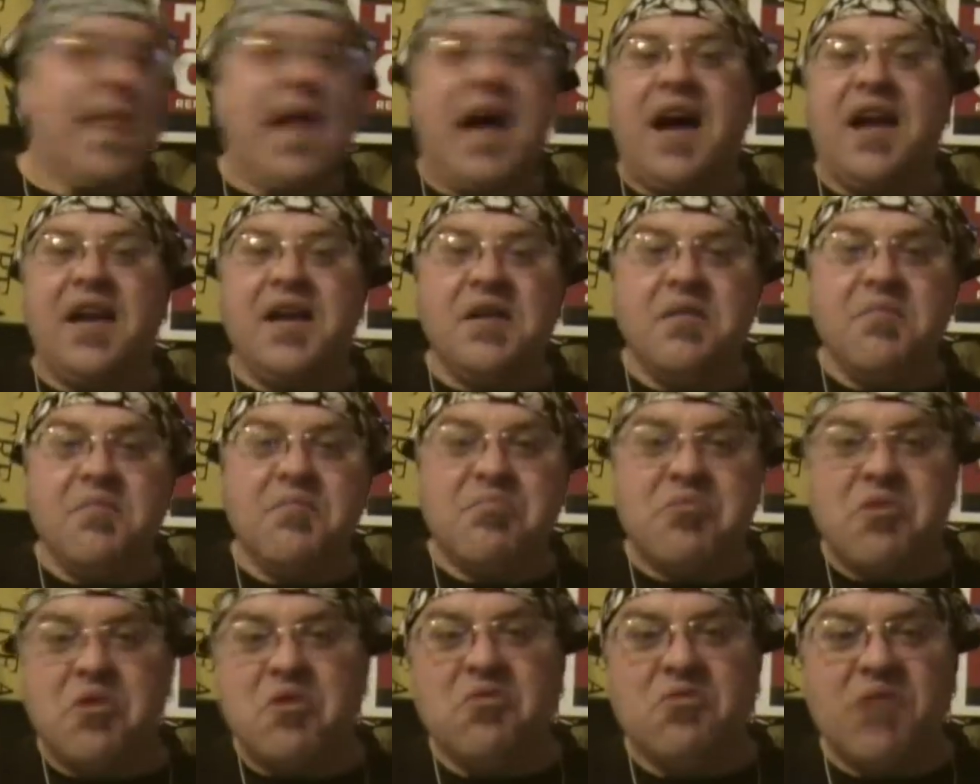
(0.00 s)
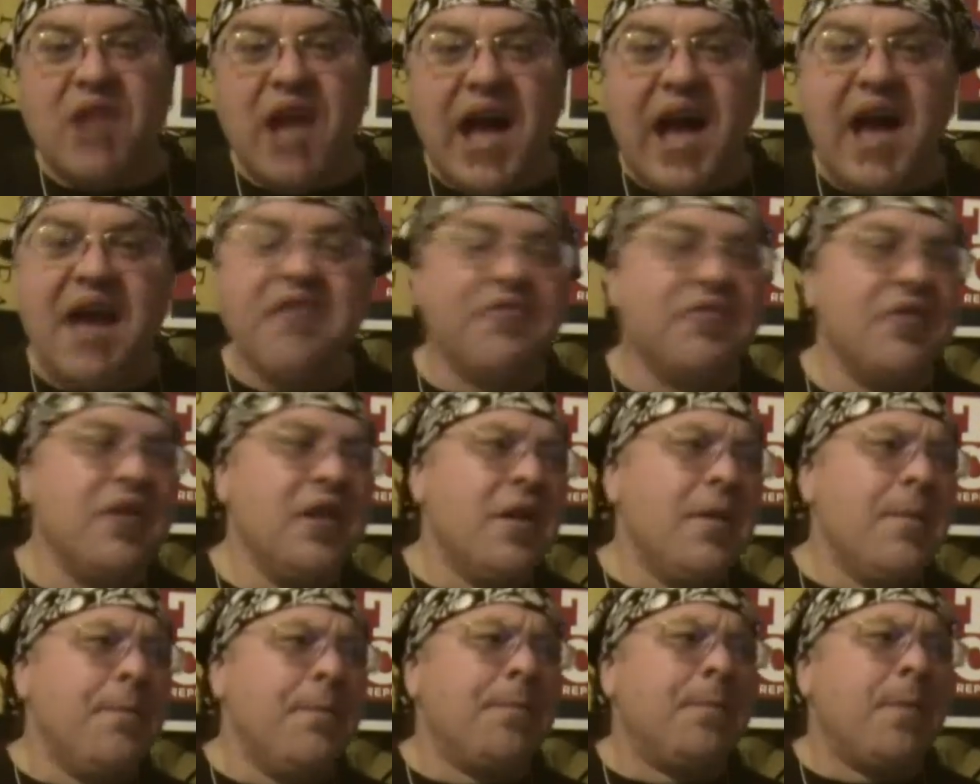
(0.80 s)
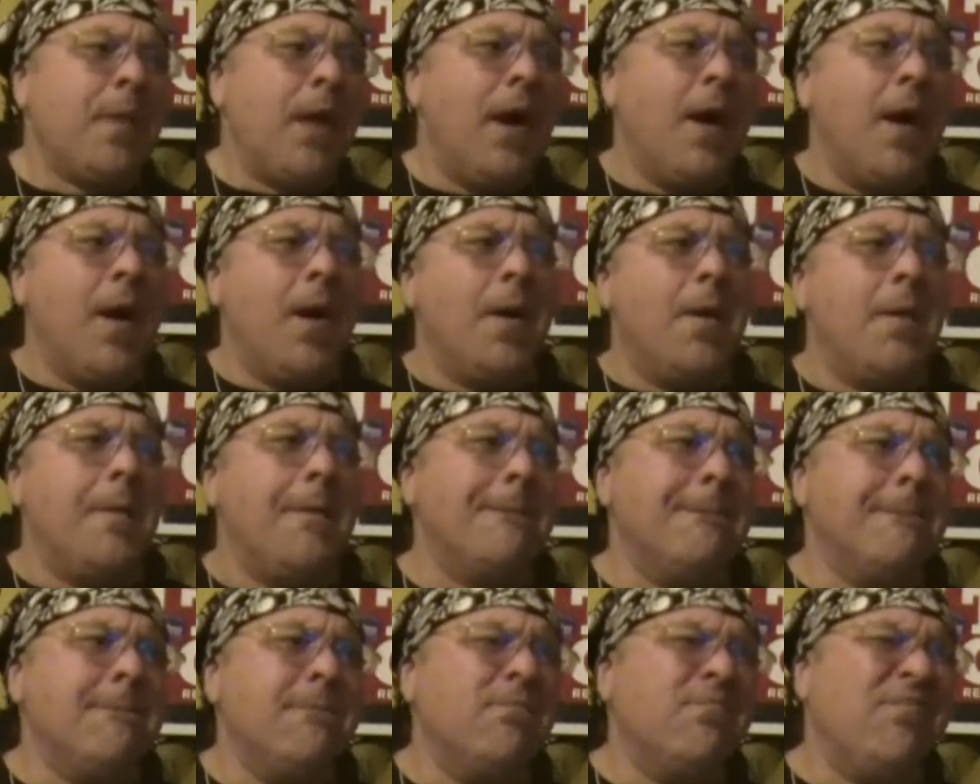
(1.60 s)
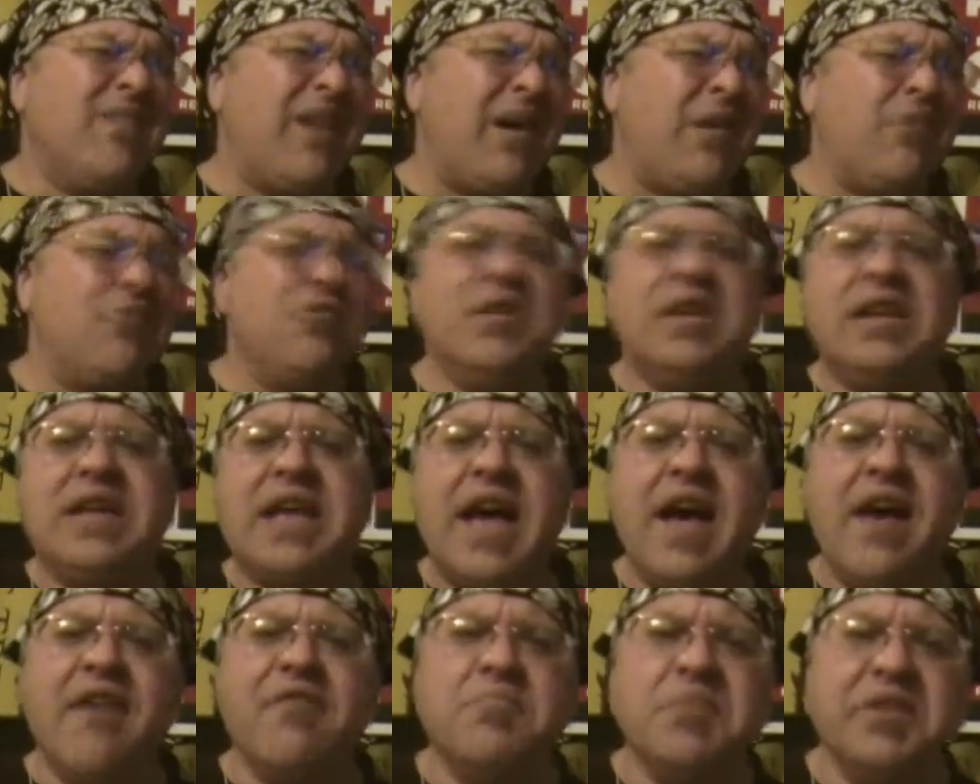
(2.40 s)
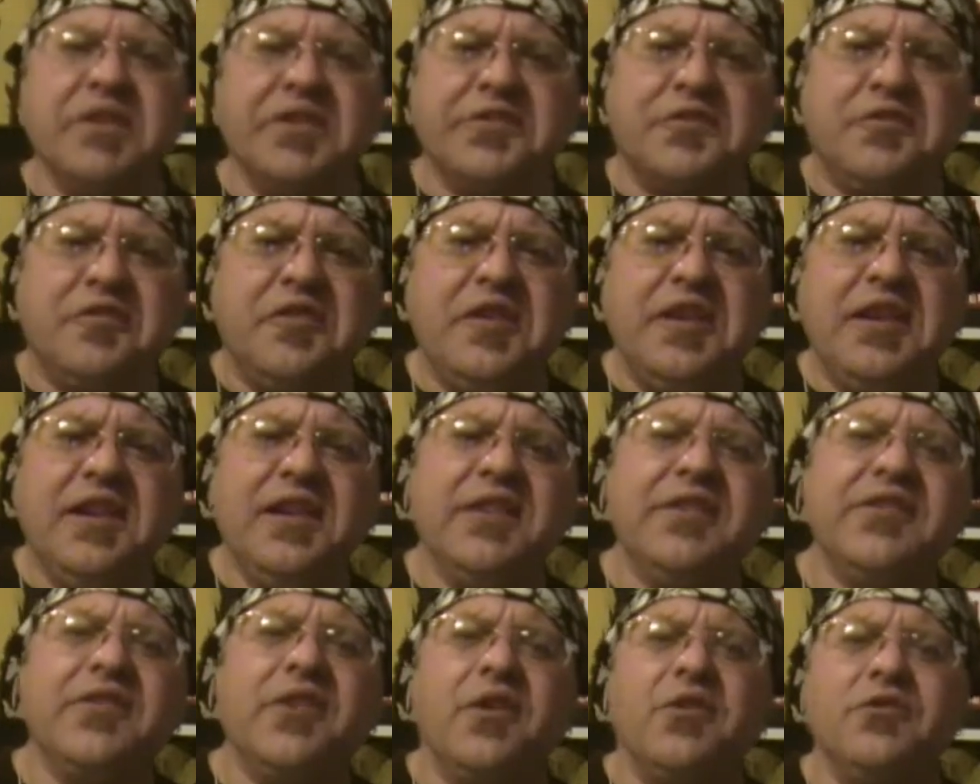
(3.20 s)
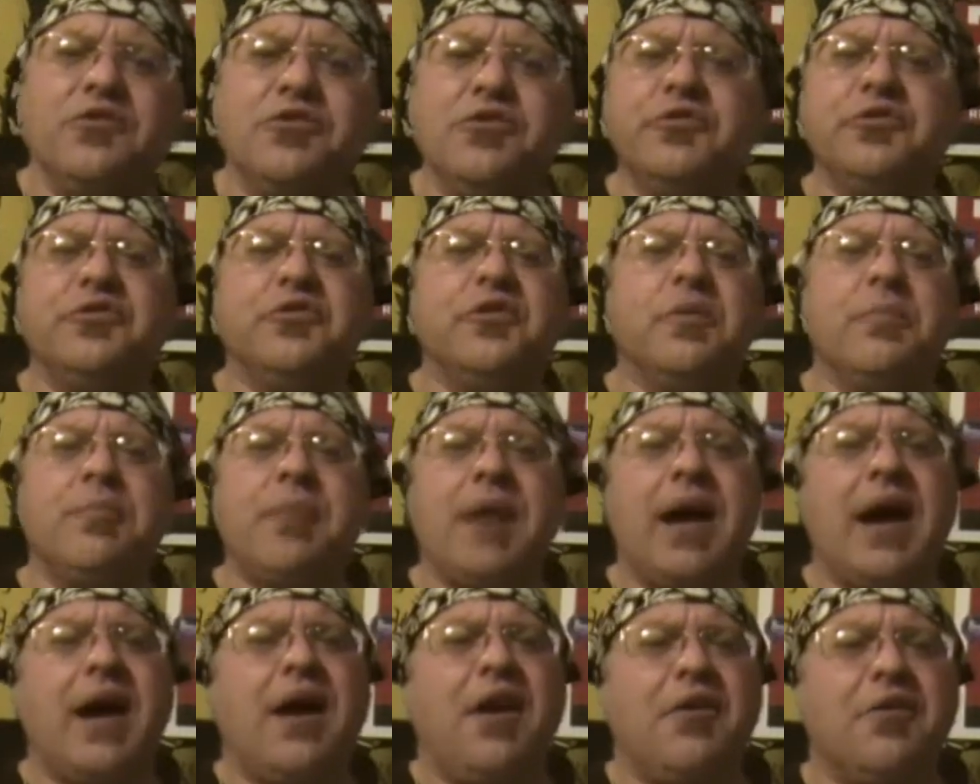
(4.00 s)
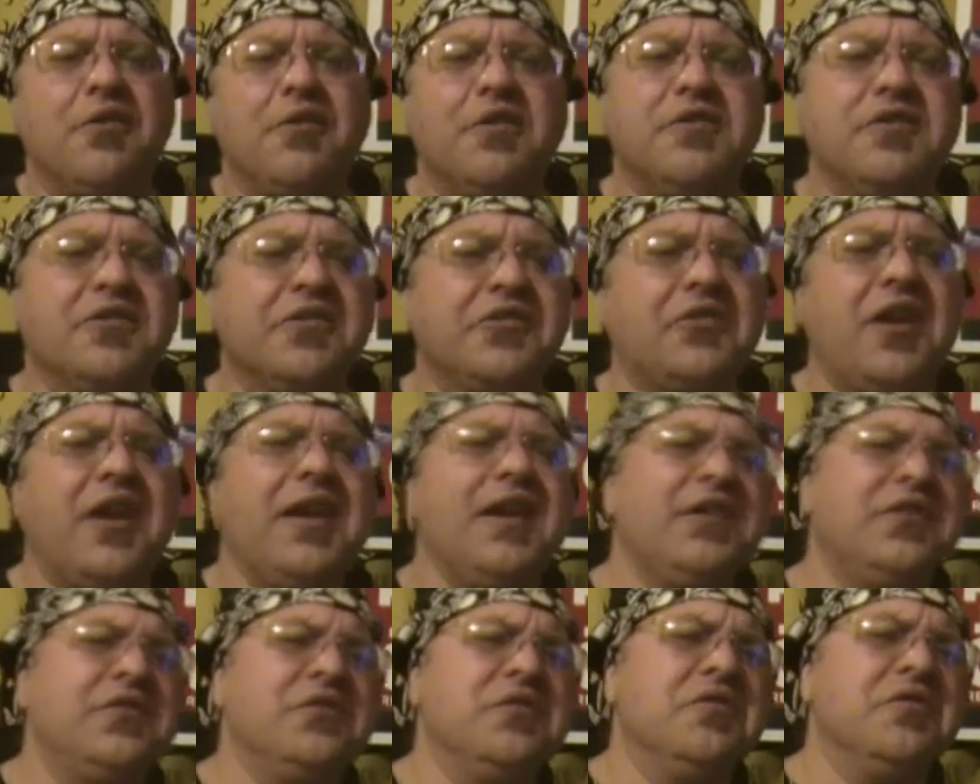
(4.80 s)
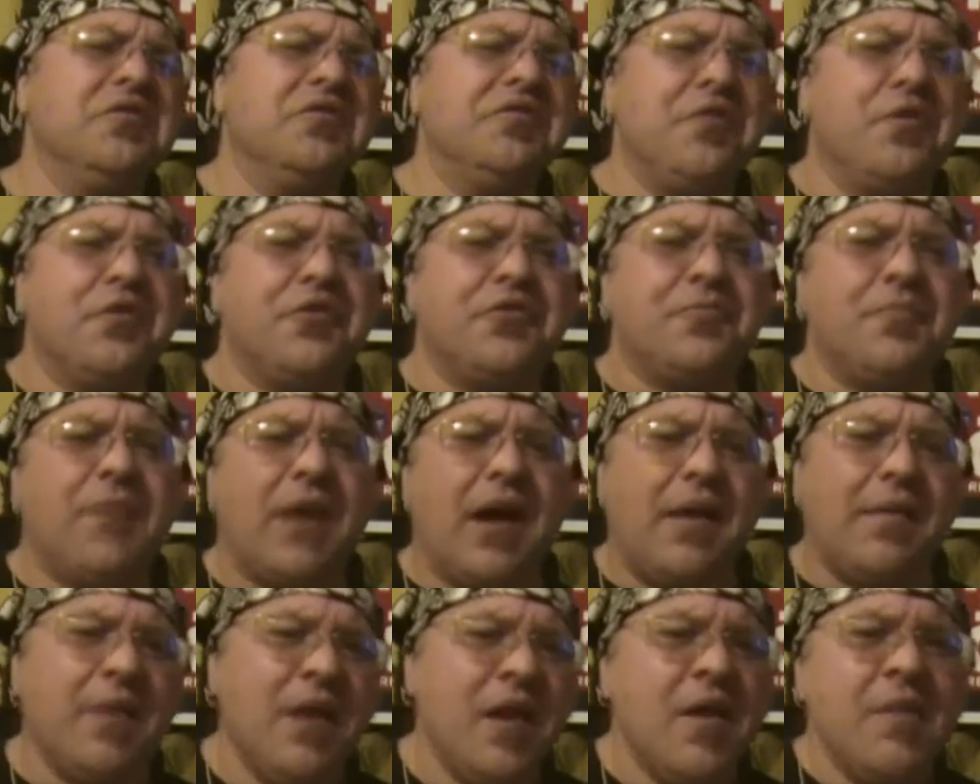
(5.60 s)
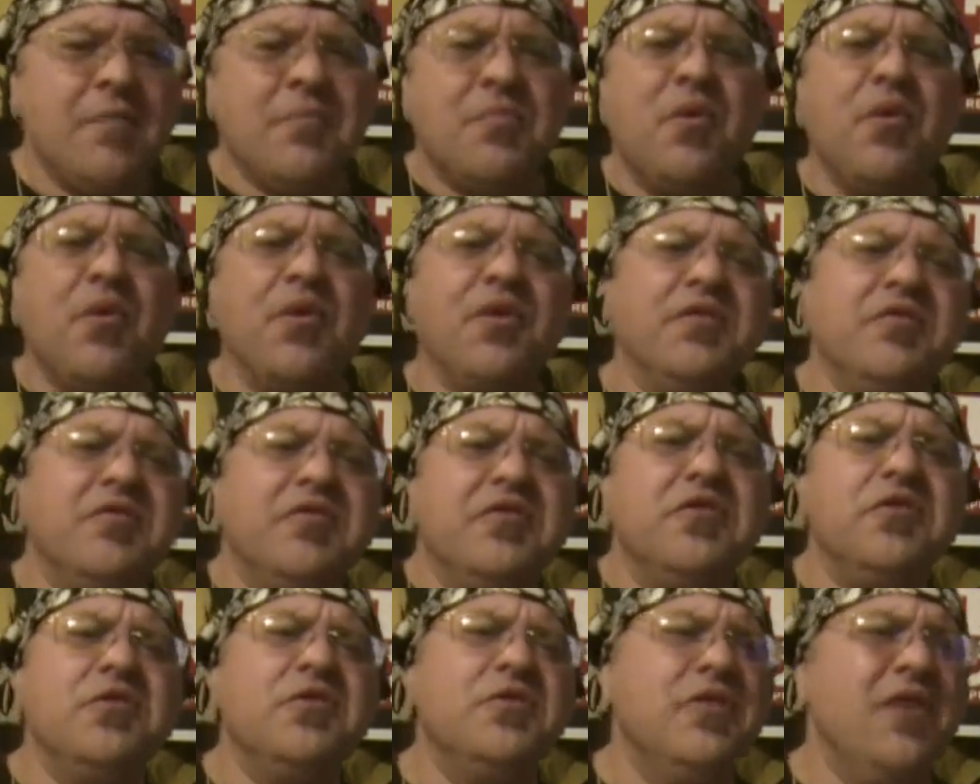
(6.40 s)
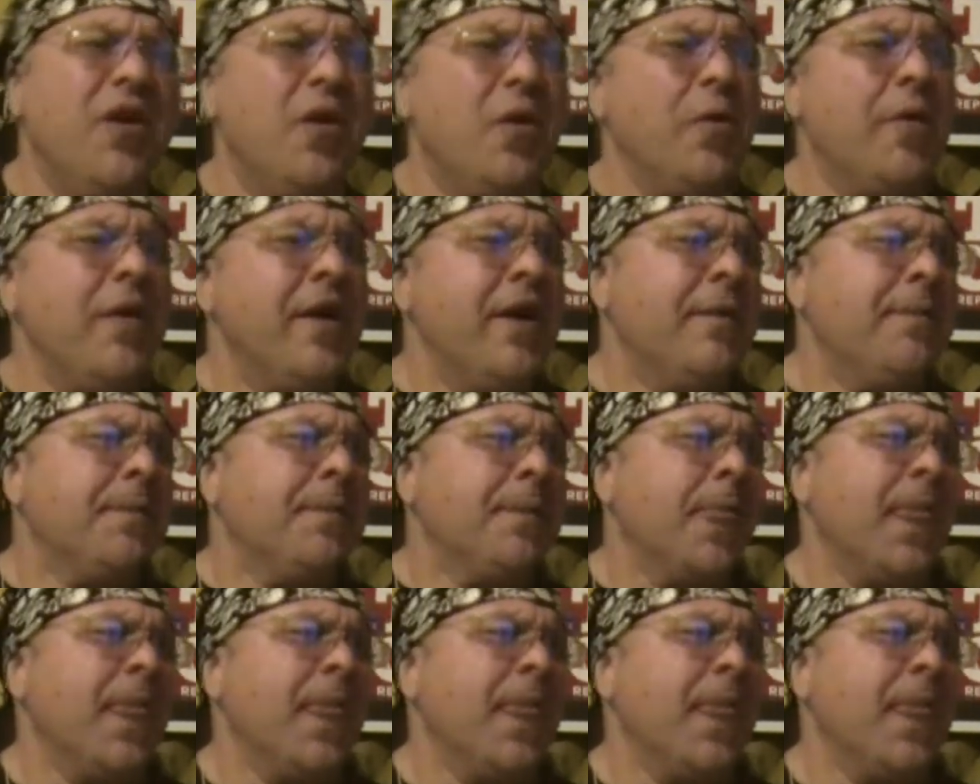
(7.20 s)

I am pro-life. I really have mixed feelings on using the power of the state to enforce my point of view, though.